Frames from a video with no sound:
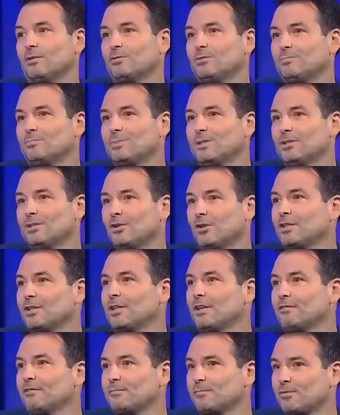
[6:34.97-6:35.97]
that would be not
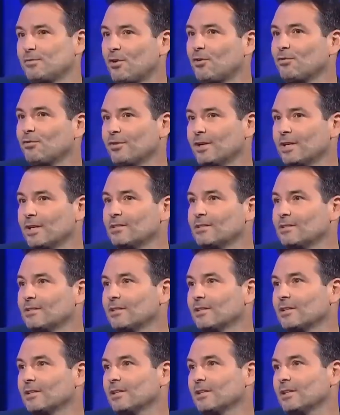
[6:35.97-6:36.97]
enough
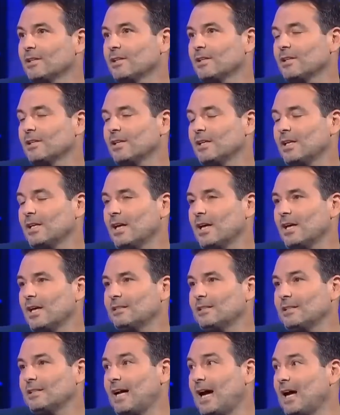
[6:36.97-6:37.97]
progress
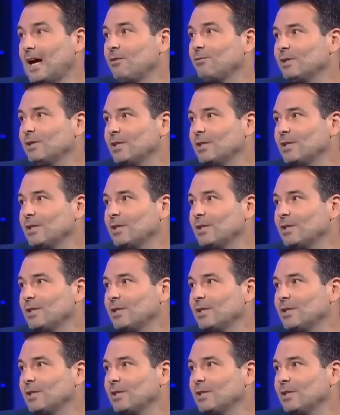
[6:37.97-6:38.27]
that I